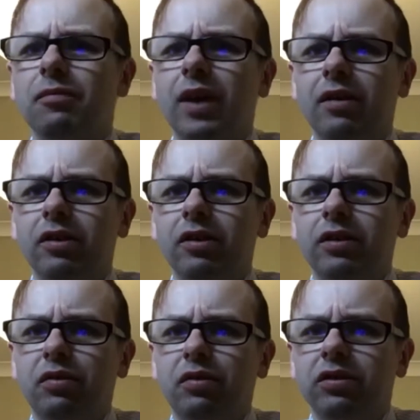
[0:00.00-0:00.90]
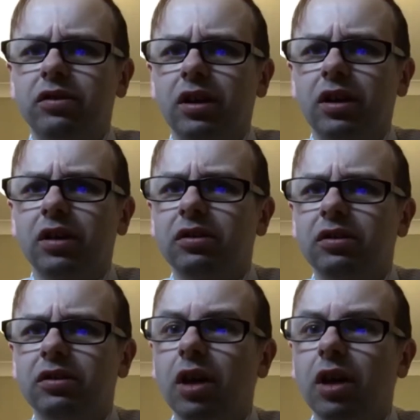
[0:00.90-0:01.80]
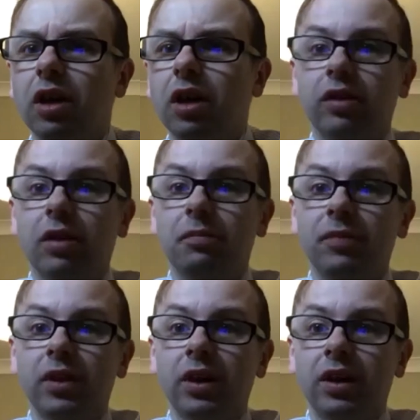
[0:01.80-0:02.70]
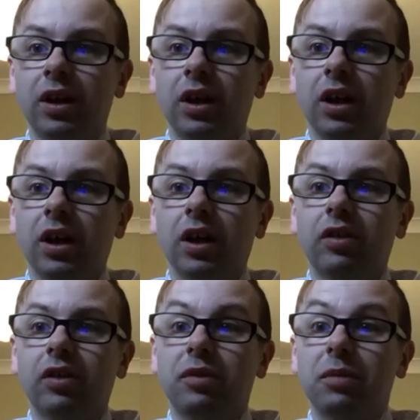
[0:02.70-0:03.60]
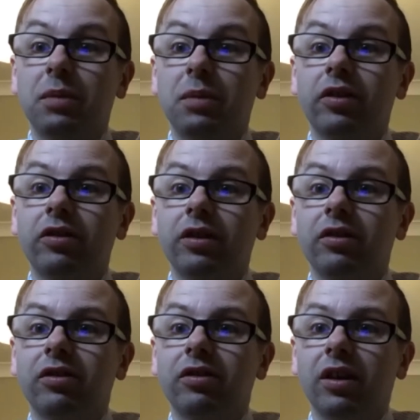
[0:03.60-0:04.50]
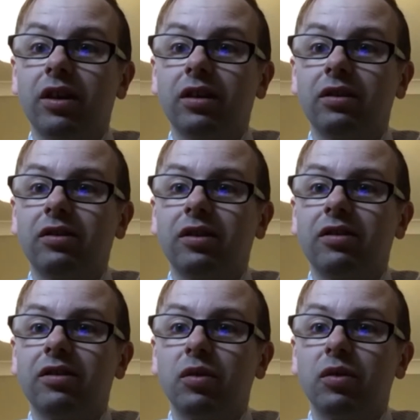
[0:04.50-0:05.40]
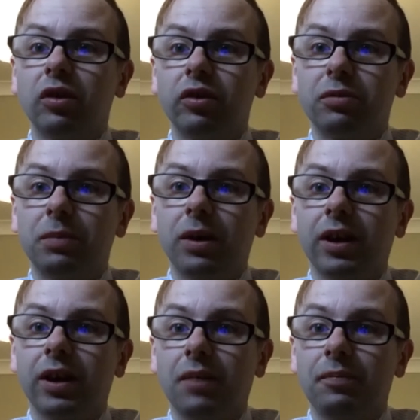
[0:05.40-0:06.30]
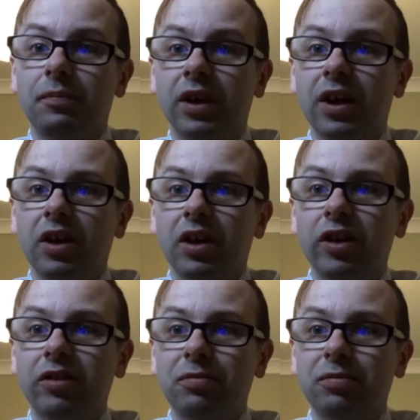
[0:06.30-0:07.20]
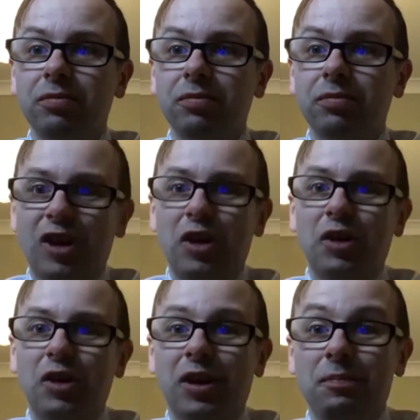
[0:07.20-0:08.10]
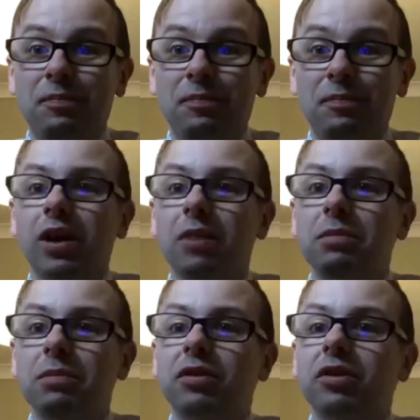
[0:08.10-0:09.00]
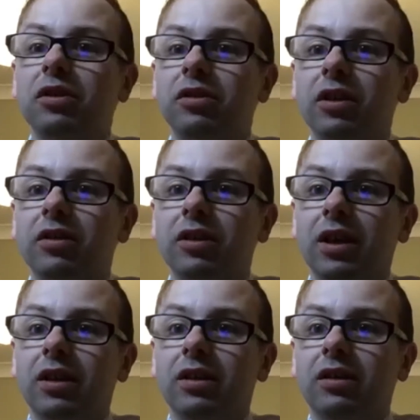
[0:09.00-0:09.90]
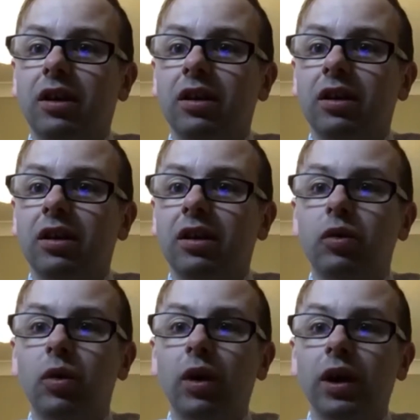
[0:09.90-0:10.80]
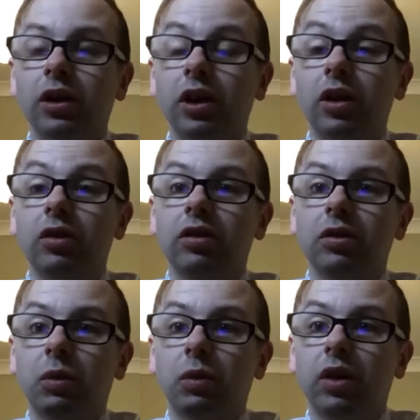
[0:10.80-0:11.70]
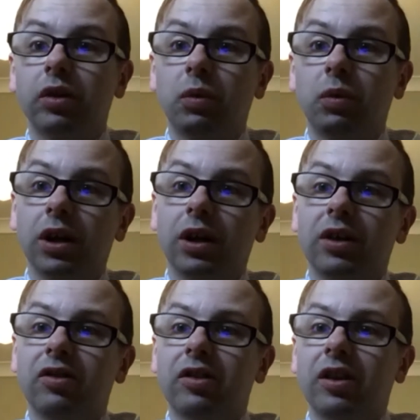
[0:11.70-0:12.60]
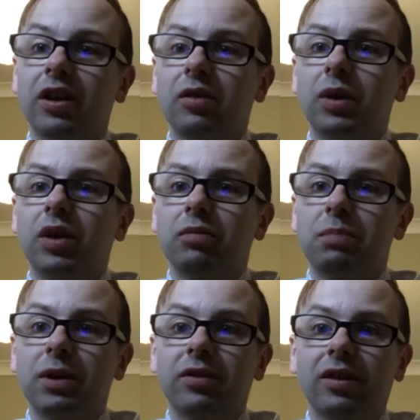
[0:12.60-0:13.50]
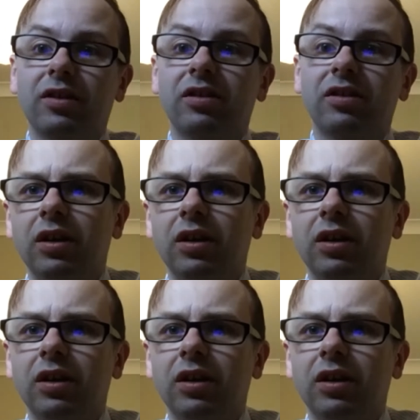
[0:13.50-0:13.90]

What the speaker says: various different times across ChaplaincyPlus since it was launched by Chris many, many years ago when I moved to the city and was quite new to the world of work and certainly the world of business.